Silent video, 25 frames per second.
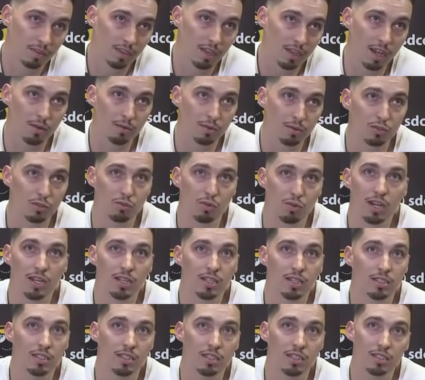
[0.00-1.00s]
I was
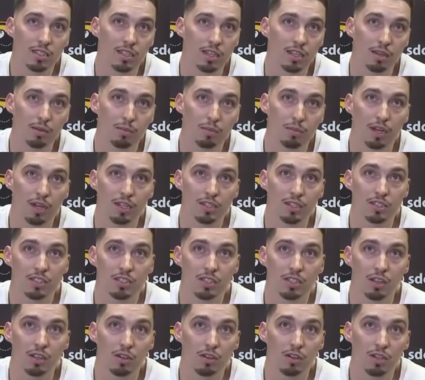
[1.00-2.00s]
raised in Tampa. I just
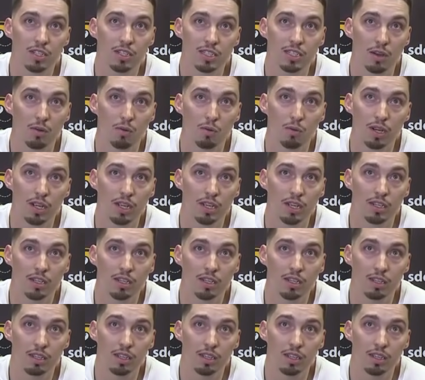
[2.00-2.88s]
learned as I went.